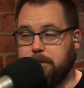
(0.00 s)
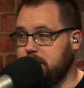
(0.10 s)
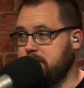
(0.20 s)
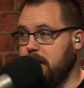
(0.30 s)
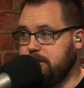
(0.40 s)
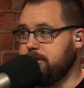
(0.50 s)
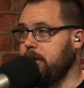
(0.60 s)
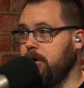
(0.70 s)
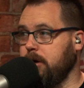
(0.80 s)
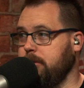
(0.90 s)
But the
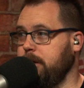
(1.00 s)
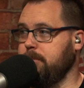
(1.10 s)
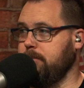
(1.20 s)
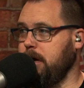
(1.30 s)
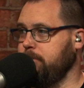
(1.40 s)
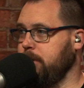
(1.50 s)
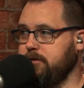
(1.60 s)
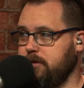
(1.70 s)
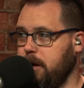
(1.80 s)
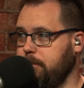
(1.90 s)
touchdown argument that Mike
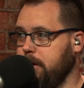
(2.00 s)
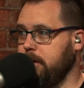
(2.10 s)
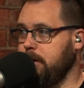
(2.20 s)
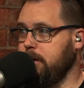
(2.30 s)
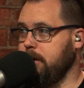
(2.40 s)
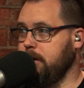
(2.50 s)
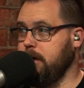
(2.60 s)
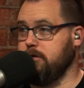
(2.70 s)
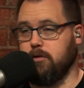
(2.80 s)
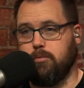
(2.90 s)
brings up
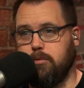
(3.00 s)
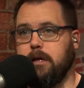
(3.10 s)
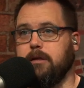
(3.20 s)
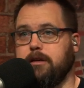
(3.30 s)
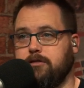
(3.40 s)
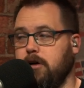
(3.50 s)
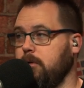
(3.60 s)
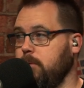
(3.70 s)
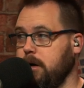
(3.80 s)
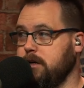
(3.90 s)
is a really
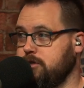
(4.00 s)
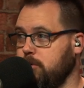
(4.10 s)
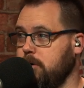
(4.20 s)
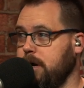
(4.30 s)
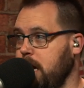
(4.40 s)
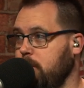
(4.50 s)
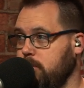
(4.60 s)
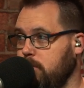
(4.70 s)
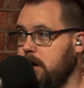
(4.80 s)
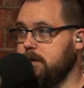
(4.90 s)
solid one because Jordan
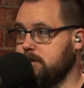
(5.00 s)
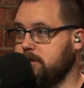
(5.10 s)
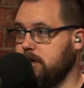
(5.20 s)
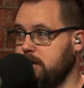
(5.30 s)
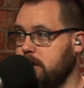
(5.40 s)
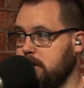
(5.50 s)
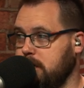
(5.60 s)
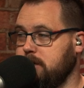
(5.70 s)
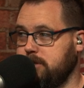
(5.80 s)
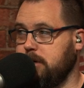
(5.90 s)
Howard was a, a,
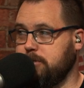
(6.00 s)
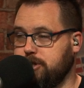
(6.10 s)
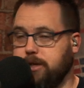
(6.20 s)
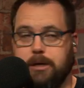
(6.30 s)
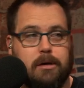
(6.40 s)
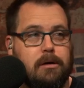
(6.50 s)
touchdown machine. Well,